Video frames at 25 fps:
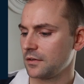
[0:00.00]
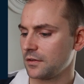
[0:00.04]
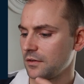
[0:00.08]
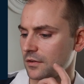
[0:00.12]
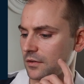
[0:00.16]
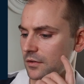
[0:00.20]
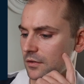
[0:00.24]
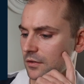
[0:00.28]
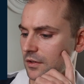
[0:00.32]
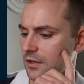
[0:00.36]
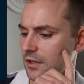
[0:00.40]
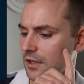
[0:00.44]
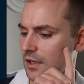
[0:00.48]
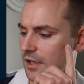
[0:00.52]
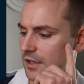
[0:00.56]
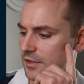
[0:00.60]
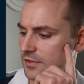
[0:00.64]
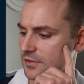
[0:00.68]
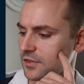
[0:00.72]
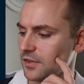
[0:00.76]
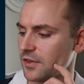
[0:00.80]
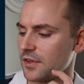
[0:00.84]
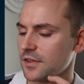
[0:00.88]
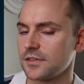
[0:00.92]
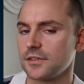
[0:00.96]
Okay,
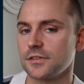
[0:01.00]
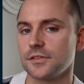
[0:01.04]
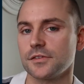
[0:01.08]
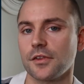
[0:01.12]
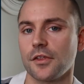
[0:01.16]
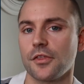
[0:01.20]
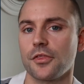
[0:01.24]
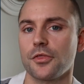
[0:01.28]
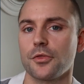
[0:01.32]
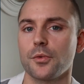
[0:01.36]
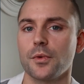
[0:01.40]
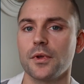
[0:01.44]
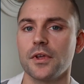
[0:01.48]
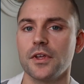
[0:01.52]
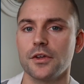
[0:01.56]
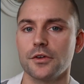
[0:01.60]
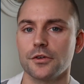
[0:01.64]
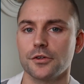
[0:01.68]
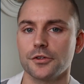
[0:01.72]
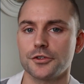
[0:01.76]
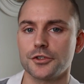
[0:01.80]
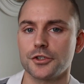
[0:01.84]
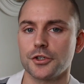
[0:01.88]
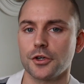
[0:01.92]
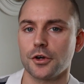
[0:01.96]
so this is the 3
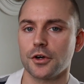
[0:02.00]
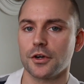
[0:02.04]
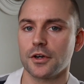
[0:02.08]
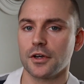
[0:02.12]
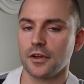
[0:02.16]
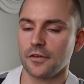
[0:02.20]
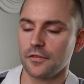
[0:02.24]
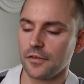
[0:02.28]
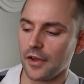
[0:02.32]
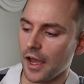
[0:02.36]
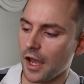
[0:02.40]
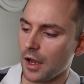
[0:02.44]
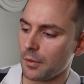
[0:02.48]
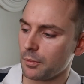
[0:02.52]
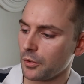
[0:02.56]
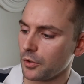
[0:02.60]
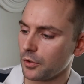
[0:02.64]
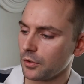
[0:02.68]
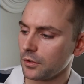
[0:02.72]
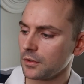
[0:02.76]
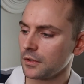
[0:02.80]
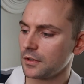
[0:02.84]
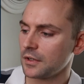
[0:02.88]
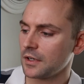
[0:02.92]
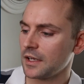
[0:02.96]
year chart of
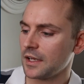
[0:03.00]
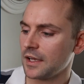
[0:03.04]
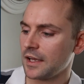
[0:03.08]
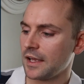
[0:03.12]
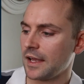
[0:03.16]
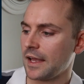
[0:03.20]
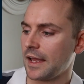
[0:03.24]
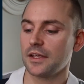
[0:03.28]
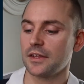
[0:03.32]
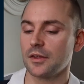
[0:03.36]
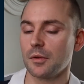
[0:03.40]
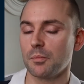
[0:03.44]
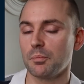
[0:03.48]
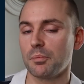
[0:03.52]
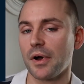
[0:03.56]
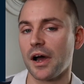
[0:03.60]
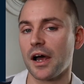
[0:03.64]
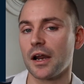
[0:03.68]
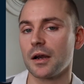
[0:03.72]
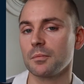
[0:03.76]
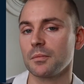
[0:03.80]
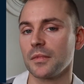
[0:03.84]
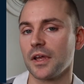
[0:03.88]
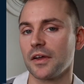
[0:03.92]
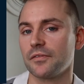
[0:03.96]
Apple. In the
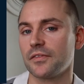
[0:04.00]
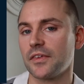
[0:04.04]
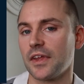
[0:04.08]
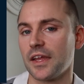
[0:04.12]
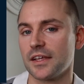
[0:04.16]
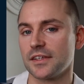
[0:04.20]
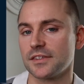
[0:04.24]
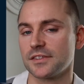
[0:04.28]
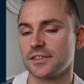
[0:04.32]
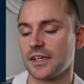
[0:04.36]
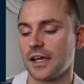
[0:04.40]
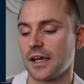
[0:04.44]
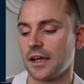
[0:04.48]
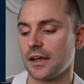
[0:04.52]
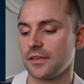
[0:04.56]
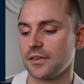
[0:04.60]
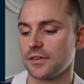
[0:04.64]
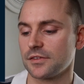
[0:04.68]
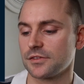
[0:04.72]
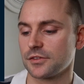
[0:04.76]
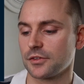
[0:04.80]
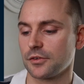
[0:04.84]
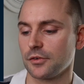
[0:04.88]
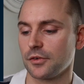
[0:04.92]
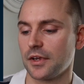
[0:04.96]
bottom left hand side of the
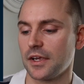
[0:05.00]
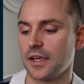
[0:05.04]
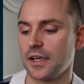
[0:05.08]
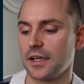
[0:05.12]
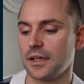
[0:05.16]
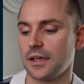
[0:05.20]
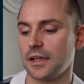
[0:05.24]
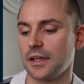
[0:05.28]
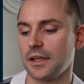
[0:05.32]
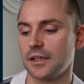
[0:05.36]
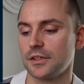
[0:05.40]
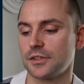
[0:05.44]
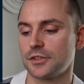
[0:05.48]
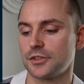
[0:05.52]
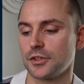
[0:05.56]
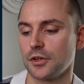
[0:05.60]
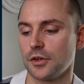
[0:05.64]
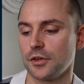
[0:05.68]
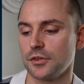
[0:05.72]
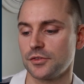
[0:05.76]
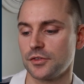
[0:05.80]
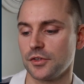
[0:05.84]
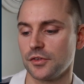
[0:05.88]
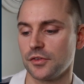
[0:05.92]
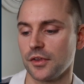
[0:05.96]
screen, it
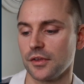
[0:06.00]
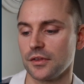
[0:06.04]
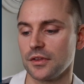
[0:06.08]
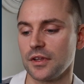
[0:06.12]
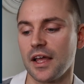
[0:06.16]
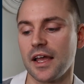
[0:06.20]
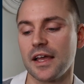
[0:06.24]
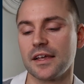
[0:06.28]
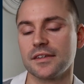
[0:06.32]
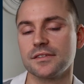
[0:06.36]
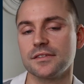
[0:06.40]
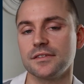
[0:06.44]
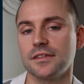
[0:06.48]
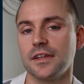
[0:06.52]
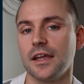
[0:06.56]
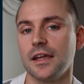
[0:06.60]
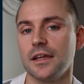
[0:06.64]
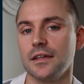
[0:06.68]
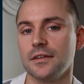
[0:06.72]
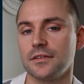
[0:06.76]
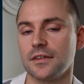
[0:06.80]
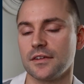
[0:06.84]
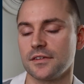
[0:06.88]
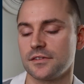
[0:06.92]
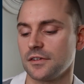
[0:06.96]
shows you the last
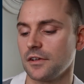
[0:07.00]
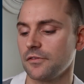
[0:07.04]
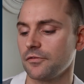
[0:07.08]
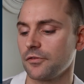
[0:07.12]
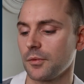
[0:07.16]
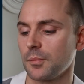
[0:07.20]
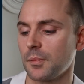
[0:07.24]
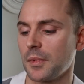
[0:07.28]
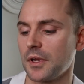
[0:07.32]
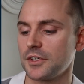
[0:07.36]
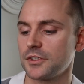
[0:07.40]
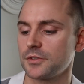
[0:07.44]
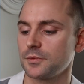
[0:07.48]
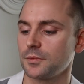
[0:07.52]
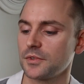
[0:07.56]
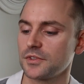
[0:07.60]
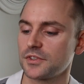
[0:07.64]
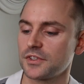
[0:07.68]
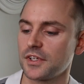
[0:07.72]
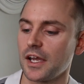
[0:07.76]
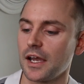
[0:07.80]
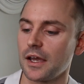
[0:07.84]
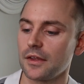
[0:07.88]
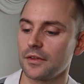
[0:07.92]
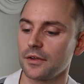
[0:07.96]
date this information was
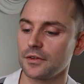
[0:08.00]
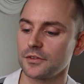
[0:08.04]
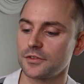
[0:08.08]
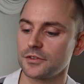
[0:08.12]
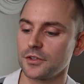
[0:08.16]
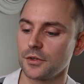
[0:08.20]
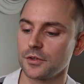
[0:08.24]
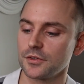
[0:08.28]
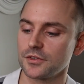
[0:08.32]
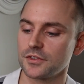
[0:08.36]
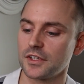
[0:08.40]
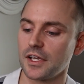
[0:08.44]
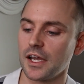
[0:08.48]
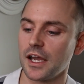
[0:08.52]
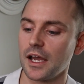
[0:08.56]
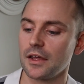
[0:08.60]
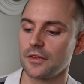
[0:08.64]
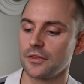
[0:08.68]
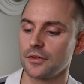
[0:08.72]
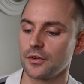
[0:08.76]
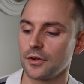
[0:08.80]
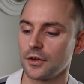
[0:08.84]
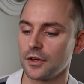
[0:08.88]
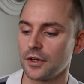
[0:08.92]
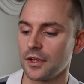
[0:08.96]
gathered. So it was
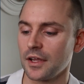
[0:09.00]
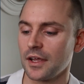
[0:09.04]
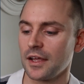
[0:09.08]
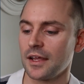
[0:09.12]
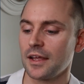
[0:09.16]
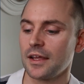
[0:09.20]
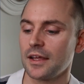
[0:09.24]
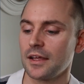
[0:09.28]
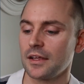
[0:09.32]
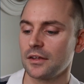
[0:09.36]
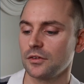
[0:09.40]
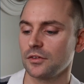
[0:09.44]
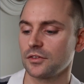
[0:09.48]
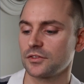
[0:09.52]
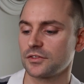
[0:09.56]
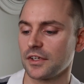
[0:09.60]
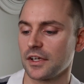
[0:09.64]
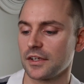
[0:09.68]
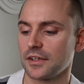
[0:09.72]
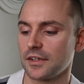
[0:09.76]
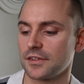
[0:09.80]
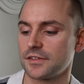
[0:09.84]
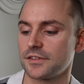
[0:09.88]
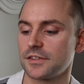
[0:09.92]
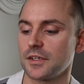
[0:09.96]
gathered, looks
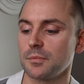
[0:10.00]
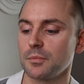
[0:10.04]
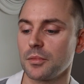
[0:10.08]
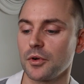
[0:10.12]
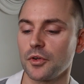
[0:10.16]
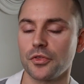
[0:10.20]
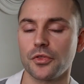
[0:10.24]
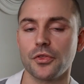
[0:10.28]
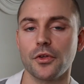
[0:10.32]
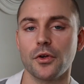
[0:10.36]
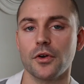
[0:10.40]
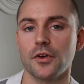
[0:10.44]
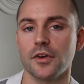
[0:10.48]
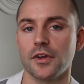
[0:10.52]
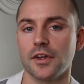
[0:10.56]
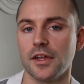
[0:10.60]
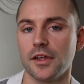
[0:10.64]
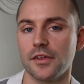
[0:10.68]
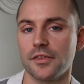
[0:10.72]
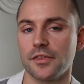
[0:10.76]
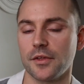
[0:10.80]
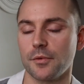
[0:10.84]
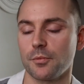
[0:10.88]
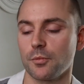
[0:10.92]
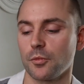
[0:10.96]
like December
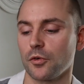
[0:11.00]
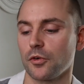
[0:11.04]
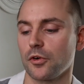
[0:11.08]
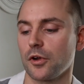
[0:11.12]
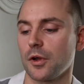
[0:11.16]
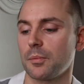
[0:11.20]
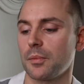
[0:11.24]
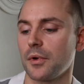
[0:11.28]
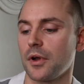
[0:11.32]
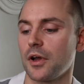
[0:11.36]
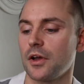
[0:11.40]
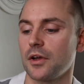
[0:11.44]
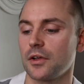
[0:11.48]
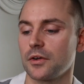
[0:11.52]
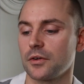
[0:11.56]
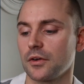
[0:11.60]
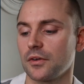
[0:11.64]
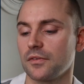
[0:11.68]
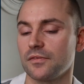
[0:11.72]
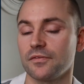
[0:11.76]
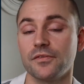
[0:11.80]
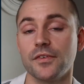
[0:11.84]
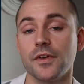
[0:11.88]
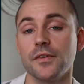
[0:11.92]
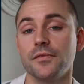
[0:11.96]
30th, and we're up
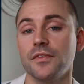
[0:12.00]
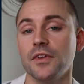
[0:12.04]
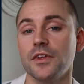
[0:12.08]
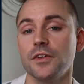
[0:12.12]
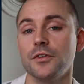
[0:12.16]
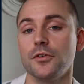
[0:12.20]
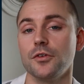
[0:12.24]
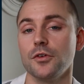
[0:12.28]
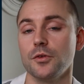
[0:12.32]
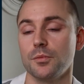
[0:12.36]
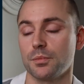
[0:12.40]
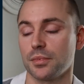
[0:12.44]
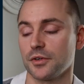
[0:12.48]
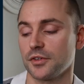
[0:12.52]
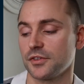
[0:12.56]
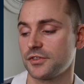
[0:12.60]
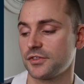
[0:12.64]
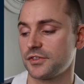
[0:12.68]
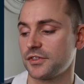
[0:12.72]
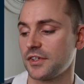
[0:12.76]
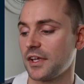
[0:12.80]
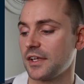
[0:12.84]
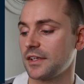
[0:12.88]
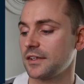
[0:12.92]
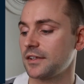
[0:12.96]

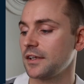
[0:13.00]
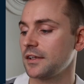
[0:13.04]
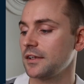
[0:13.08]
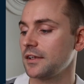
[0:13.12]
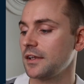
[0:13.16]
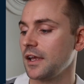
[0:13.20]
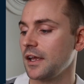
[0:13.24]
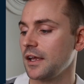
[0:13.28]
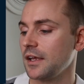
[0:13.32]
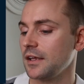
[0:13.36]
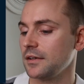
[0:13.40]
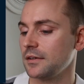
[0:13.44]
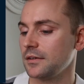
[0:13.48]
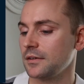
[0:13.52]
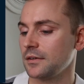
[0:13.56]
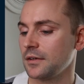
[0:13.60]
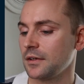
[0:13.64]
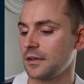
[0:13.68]
152% to date.